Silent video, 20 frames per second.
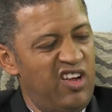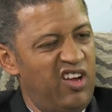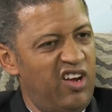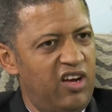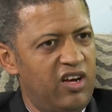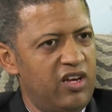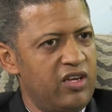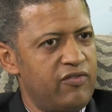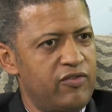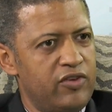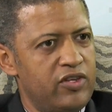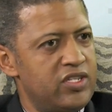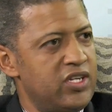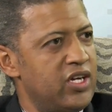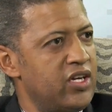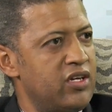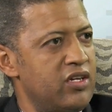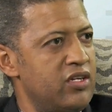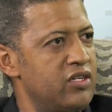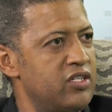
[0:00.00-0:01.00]
if you
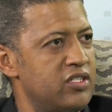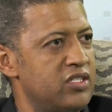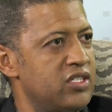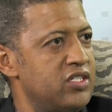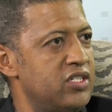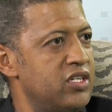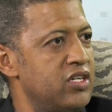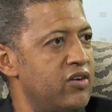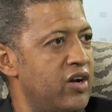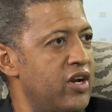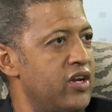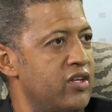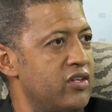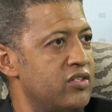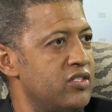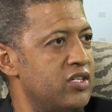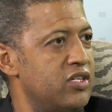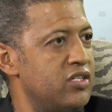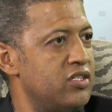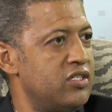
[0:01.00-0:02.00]
take an existing radio
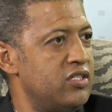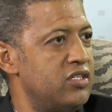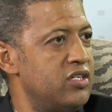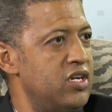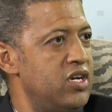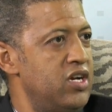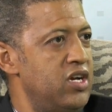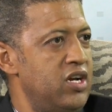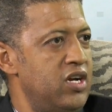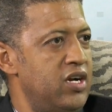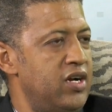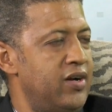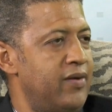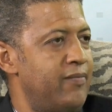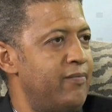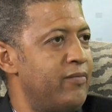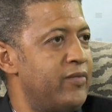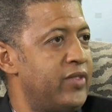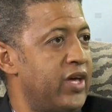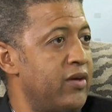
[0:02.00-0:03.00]
station,
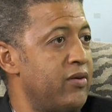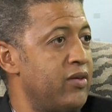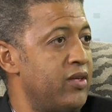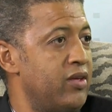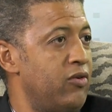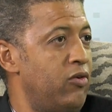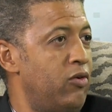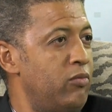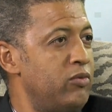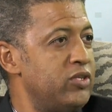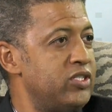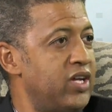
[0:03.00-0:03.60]
They almost